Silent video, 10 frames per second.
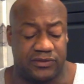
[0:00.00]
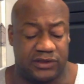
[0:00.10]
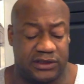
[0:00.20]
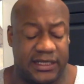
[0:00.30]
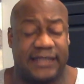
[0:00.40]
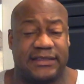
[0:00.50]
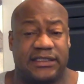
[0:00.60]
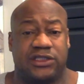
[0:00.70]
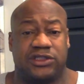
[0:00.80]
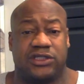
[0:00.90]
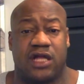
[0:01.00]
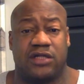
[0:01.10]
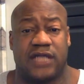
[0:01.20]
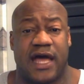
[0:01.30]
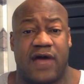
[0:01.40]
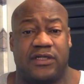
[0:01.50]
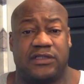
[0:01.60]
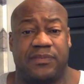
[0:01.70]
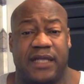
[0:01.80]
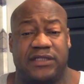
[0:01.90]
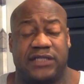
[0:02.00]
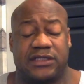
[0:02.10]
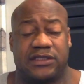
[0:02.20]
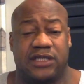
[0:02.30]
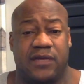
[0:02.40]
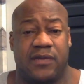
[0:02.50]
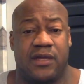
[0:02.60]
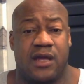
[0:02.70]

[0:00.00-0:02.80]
to take $600 out his paychecks to them.